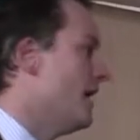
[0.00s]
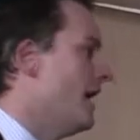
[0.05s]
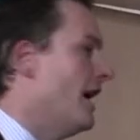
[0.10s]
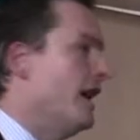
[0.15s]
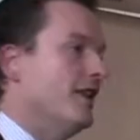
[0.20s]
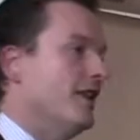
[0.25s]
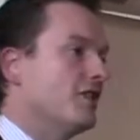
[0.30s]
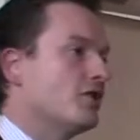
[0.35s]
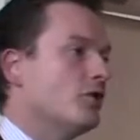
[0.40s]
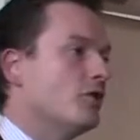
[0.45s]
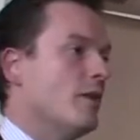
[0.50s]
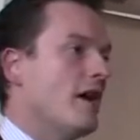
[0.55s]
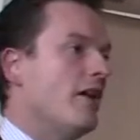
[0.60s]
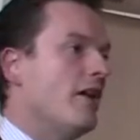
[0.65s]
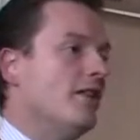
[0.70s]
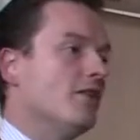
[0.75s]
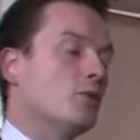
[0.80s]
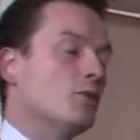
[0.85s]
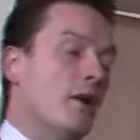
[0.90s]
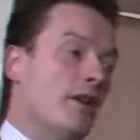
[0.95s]
And there's some
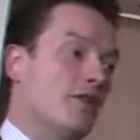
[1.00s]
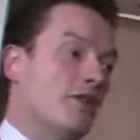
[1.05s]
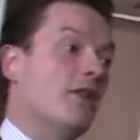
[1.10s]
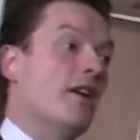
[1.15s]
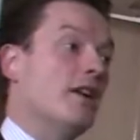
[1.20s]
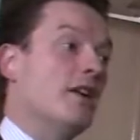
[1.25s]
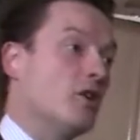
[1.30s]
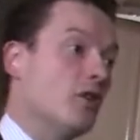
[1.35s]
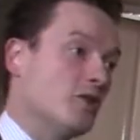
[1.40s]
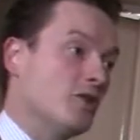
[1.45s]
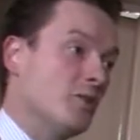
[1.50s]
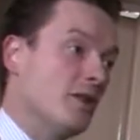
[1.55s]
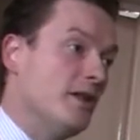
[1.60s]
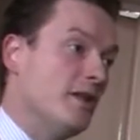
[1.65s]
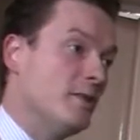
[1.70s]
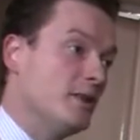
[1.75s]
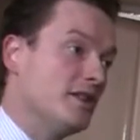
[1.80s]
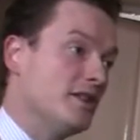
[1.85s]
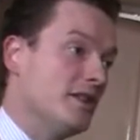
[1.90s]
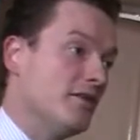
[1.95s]
areas where it's very cost
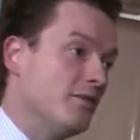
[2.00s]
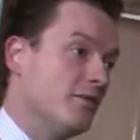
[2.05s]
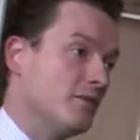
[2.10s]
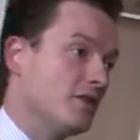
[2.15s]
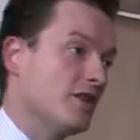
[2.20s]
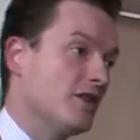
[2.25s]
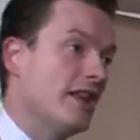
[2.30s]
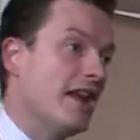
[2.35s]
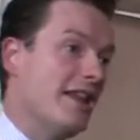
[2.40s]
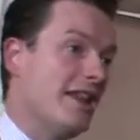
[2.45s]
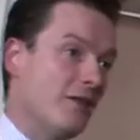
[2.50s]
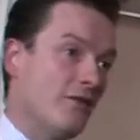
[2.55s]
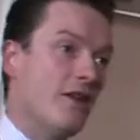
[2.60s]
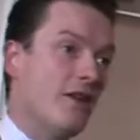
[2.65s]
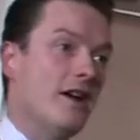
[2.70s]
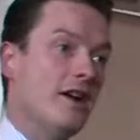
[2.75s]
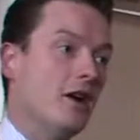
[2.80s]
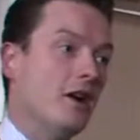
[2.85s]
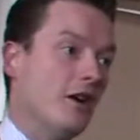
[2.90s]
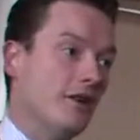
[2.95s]
prohibitive, so they're the
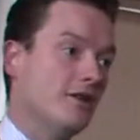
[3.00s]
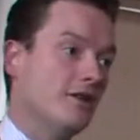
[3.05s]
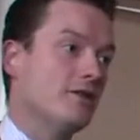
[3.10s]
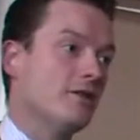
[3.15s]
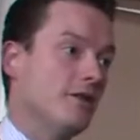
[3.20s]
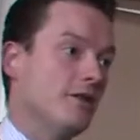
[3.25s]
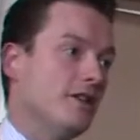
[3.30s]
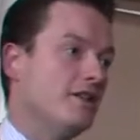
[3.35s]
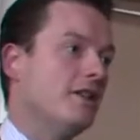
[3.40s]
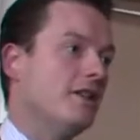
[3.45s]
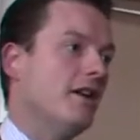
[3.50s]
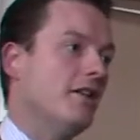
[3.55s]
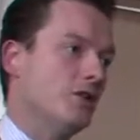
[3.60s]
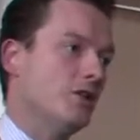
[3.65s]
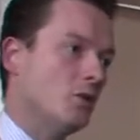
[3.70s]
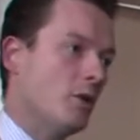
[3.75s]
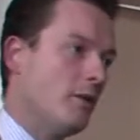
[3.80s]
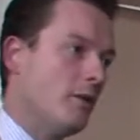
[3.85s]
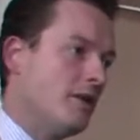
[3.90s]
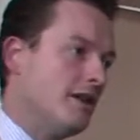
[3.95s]
very hardest to reach
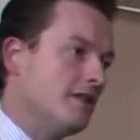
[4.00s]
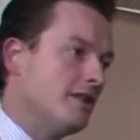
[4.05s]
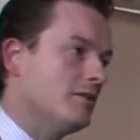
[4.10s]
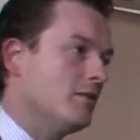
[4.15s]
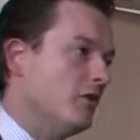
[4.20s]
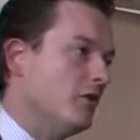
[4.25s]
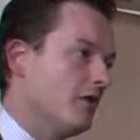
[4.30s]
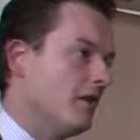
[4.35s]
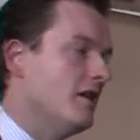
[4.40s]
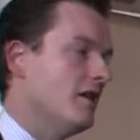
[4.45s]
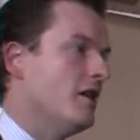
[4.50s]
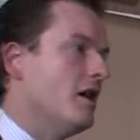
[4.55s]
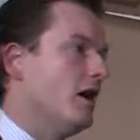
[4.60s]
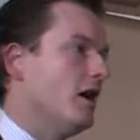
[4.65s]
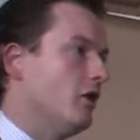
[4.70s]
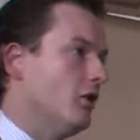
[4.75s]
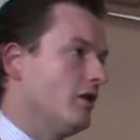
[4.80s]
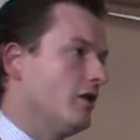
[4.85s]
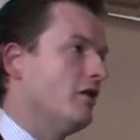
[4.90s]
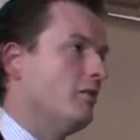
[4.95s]
areas where we need to look,
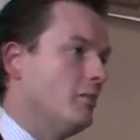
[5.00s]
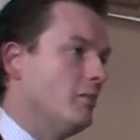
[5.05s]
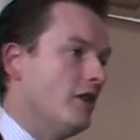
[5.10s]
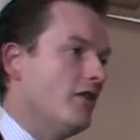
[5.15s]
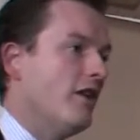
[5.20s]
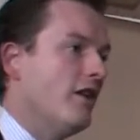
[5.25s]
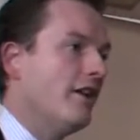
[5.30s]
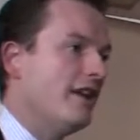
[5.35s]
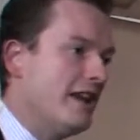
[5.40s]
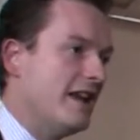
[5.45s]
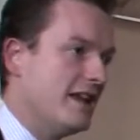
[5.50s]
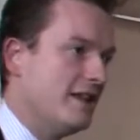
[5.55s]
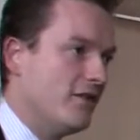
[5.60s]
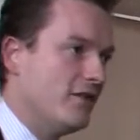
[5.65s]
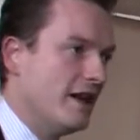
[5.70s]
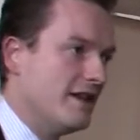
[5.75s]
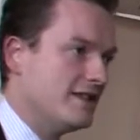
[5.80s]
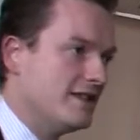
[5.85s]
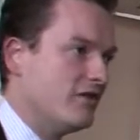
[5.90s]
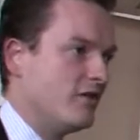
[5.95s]
look and be very
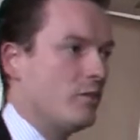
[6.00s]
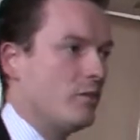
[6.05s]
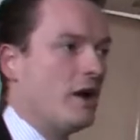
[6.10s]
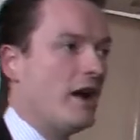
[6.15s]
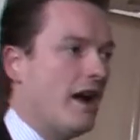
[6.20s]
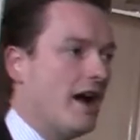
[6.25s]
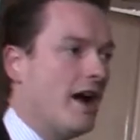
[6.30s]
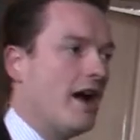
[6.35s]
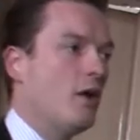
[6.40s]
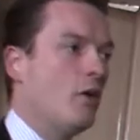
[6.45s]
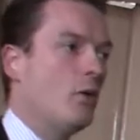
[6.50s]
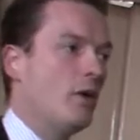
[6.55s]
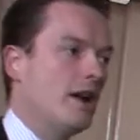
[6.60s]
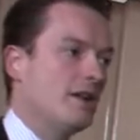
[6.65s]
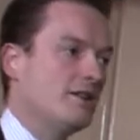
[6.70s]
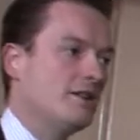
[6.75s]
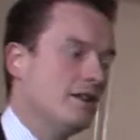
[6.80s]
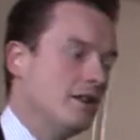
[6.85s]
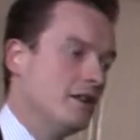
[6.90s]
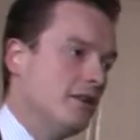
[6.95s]
innovative about how we
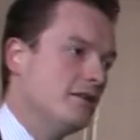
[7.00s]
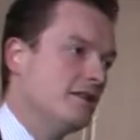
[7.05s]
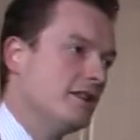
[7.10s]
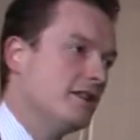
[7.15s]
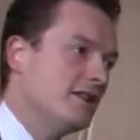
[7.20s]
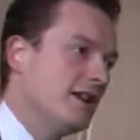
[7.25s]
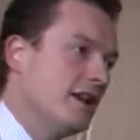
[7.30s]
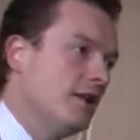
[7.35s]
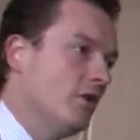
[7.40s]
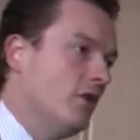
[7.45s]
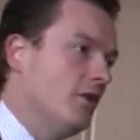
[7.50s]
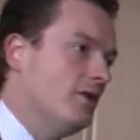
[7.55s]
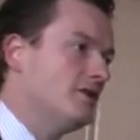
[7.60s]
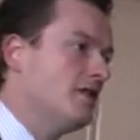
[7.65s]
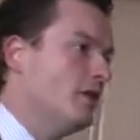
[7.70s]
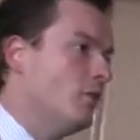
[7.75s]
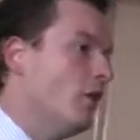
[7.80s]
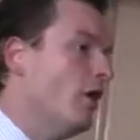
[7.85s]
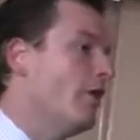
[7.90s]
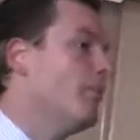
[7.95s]
actually use the
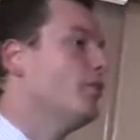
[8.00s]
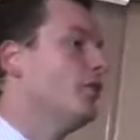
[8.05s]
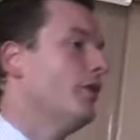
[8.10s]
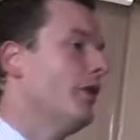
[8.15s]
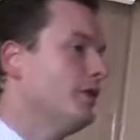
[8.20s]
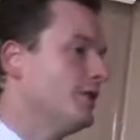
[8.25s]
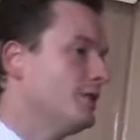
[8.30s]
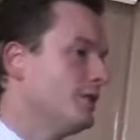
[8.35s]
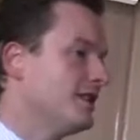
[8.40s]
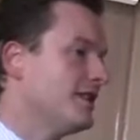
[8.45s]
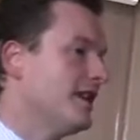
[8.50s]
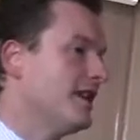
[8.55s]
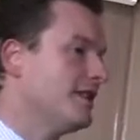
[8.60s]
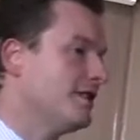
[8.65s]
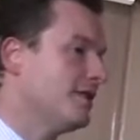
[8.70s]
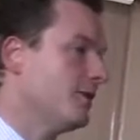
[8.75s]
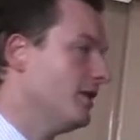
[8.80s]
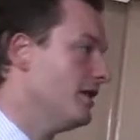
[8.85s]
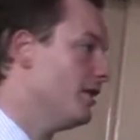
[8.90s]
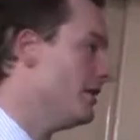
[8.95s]
technology and what approach we take
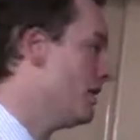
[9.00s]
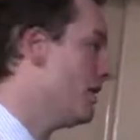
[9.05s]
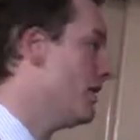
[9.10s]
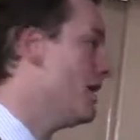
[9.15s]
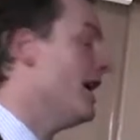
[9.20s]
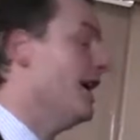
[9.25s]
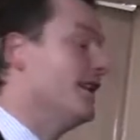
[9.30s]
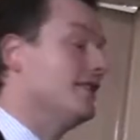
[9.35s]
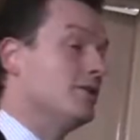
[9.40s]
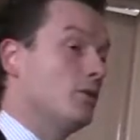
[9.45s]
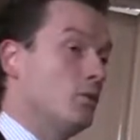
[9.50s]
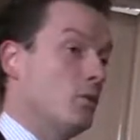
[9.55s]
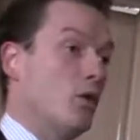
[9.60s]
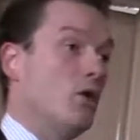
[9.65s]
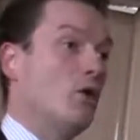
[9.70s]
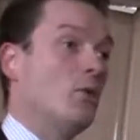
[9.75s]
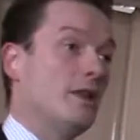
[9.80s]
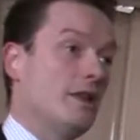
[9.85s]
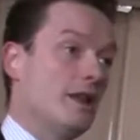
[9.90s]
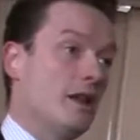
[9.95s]
to it and to
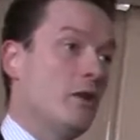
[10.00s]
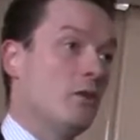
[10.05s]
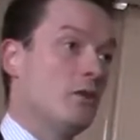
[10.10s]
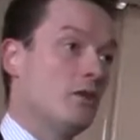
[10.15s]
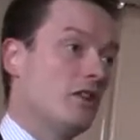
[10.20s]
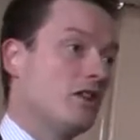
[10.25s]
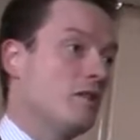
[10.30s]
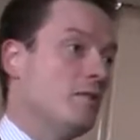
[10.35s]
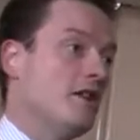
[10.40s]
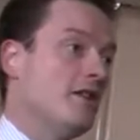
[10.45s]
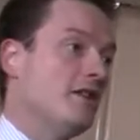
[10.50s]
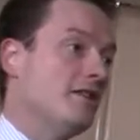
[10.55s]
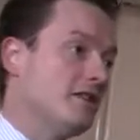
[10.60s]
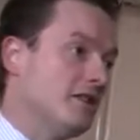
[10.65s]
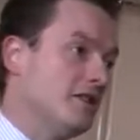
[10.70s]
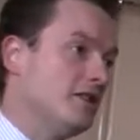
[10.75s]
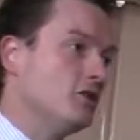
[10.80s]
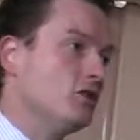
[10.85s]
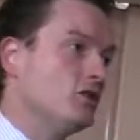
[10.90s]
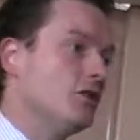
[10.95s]
work with the local
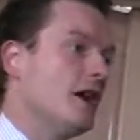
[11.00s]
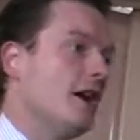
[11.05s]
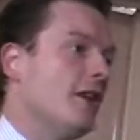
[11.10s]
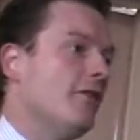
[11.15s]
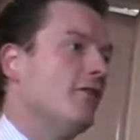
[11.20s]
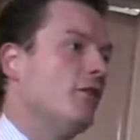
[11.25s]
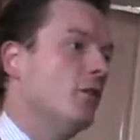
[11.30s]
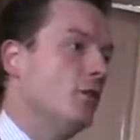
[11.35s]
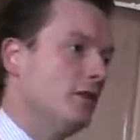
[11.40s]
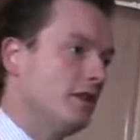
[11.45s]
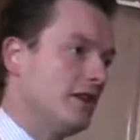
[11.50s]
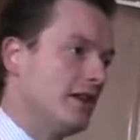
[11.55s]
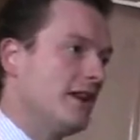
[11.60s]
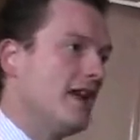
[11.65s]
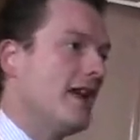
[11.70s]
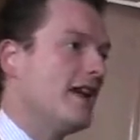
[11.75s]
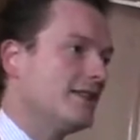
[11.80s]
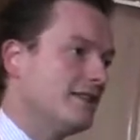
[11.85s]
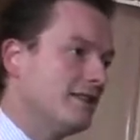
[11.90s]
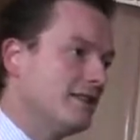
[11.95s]
community to drive forward the
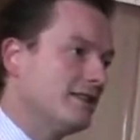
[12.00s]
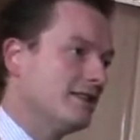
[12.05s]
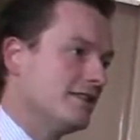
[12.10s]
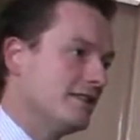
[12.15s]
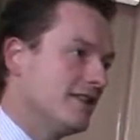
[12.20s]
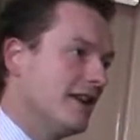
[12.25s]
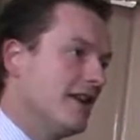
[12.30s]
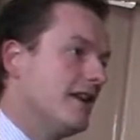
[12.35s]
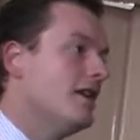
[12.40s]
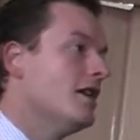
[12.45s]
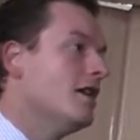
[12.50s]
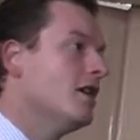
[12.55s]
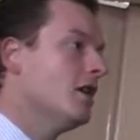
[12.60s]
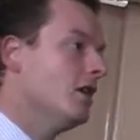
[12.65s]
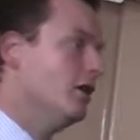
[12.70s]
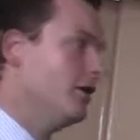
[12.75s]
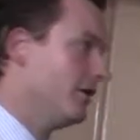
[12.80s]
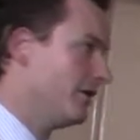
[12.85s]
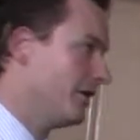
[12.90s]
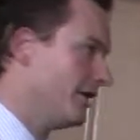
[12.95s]
case and to say,
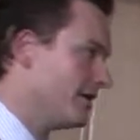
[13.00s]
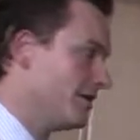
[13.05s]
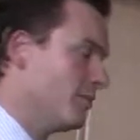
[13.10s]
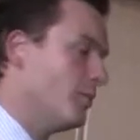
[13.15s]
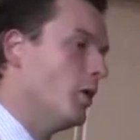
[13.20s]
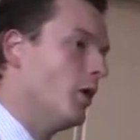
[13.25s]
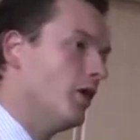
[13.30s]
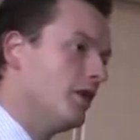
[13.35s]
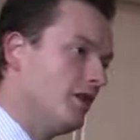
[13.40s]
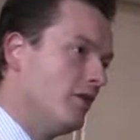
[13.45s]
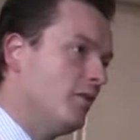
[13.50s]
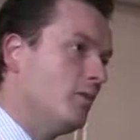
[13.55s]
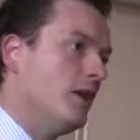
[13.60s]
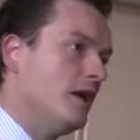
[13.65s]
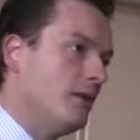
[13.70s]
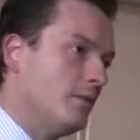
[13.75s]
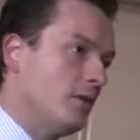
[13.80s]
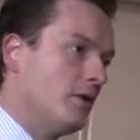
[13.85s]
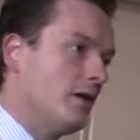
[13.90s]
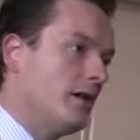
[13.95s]
look, there's a body of
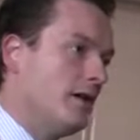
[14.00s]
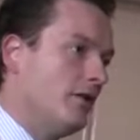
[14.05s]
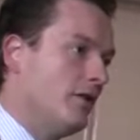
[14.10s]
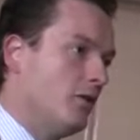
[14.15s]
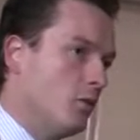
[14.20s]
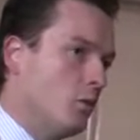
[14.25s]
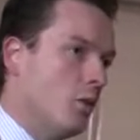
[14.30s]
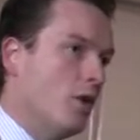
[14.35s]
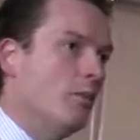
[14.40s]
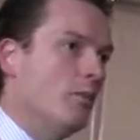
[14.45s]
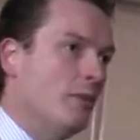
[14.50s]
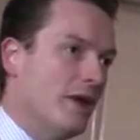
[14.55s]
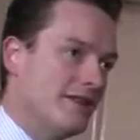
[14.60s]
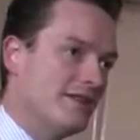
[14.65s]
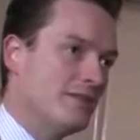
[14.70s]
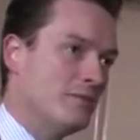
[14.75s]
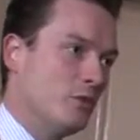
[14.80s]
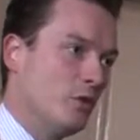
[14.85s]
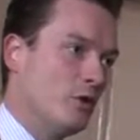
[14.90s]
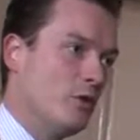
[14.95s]
people here who want
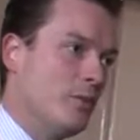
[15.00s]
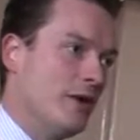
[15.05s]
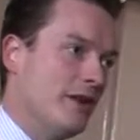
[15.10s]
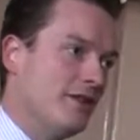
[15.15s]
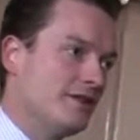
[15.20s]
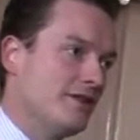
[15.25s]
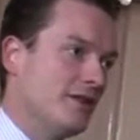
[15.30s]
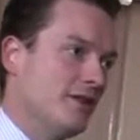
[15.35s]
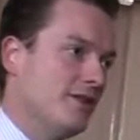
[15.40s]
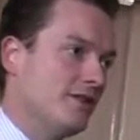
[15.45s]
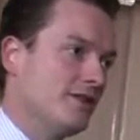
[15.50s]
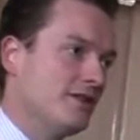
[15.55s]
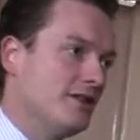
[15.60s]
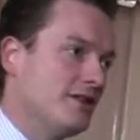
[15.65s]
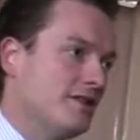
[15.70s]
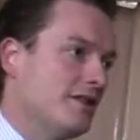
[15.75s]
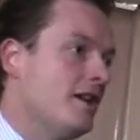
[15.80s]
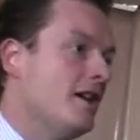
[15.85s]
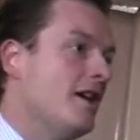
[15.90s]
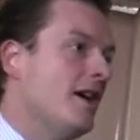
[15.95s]
better broadband
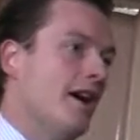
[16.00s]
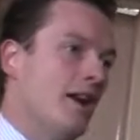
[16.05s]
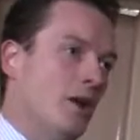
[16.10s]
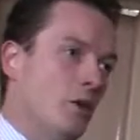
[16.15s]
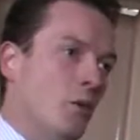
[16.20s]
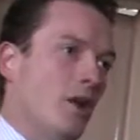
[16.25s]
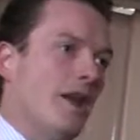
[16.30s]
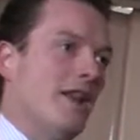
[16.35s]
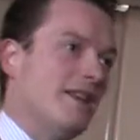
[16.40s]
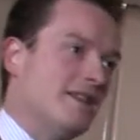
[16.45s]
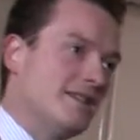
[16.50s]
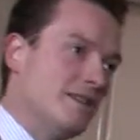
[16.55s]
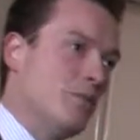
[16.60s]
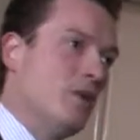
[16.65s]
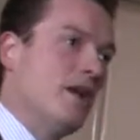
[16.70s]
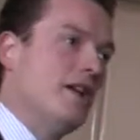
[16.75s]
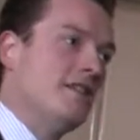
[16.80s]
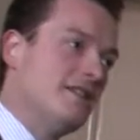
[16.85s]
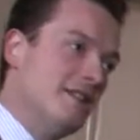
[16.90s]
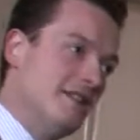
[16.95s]
services and are willing to
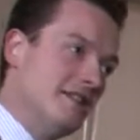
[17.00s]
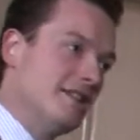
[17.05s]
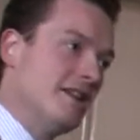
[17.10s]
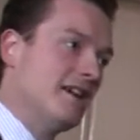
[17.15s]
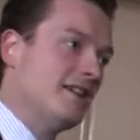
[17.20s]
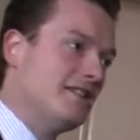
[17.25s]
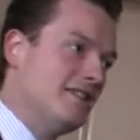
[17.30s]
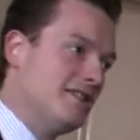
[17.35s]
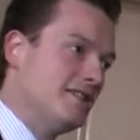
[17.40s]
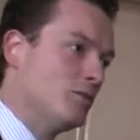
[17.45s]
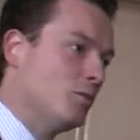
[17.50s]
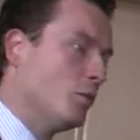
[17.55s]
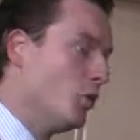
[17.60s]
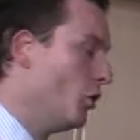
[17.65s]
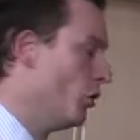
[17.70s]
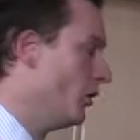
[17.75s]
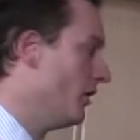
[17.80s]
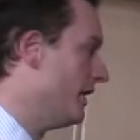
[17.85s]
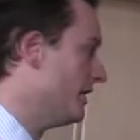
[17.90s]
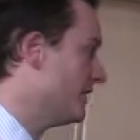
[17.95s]
pitch in to actually
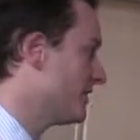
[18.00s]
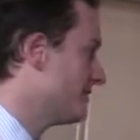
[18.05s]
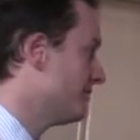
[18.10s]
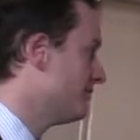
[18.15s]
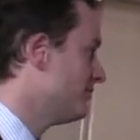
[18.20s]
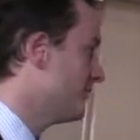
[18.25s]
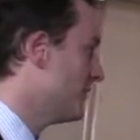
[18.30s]
support this.